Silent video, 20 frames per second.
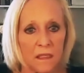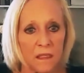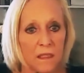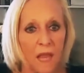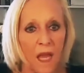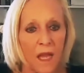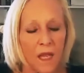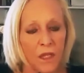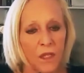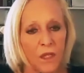
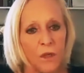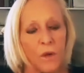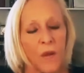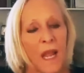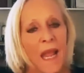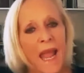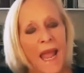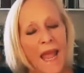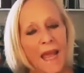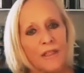not
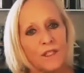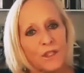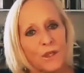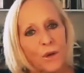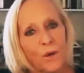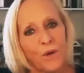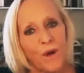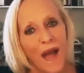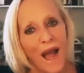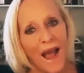you. And
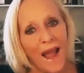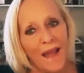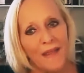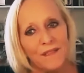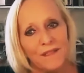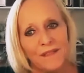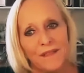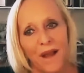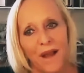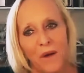so
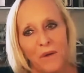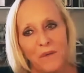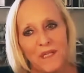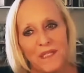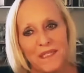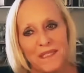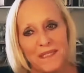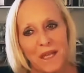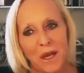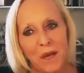I
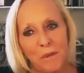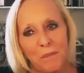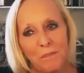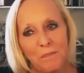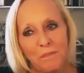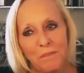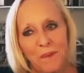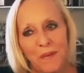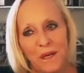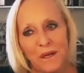always
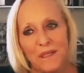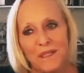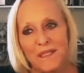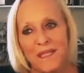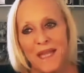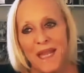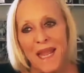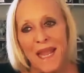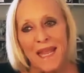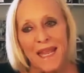tell
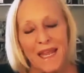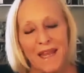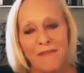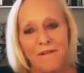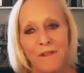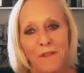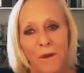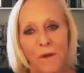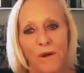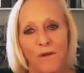parents,
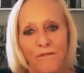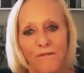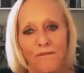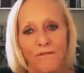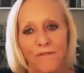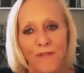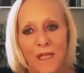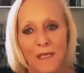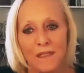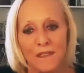even though it
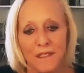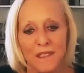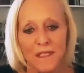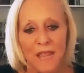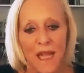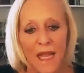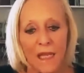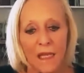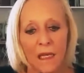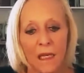feels
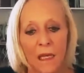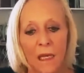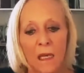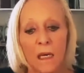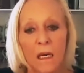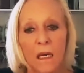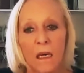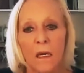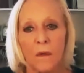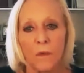like
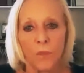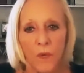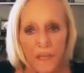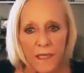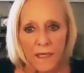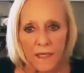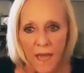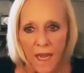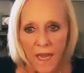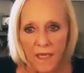oh,
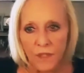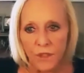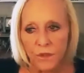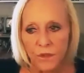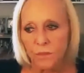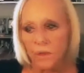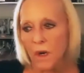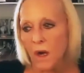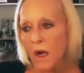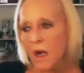what did I
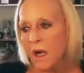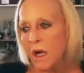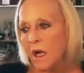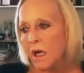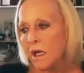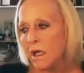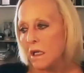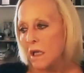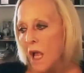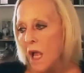do
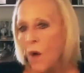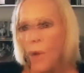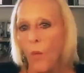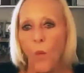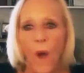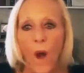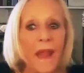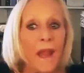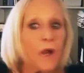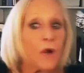wrong?
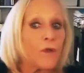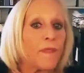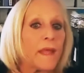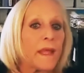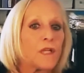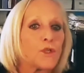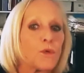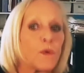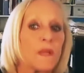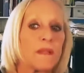Why are
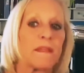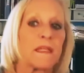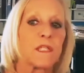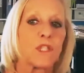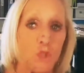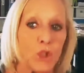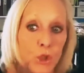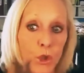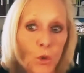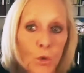they doing
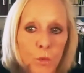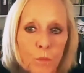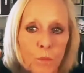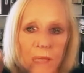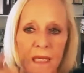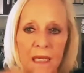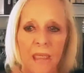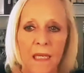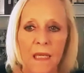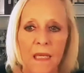this to
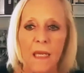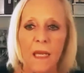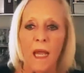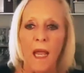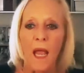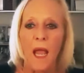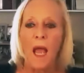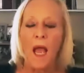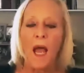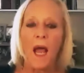me?
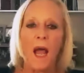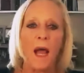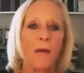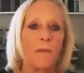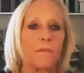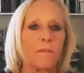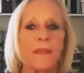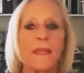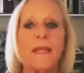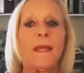
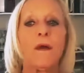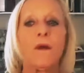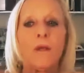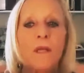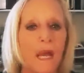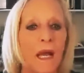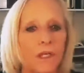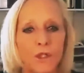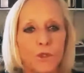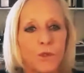Uh, they are
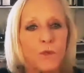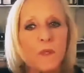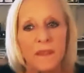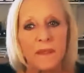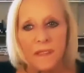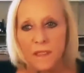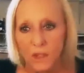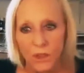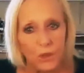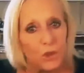not
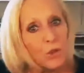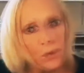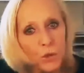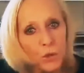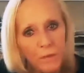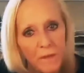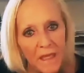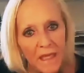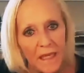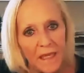doing this to
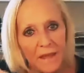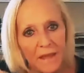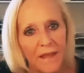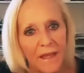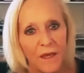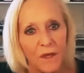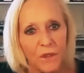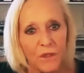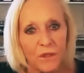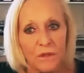me.
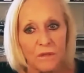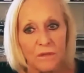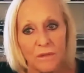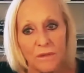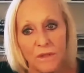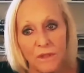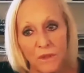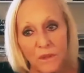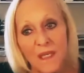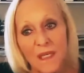They are
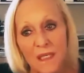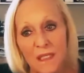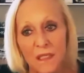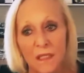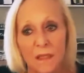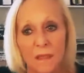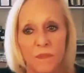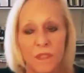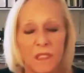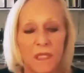doing it
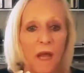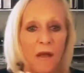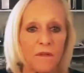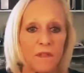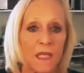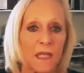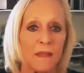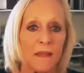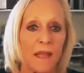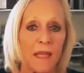to
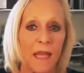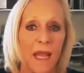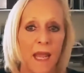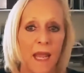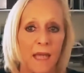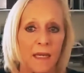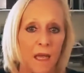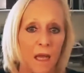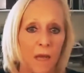themselves and they can't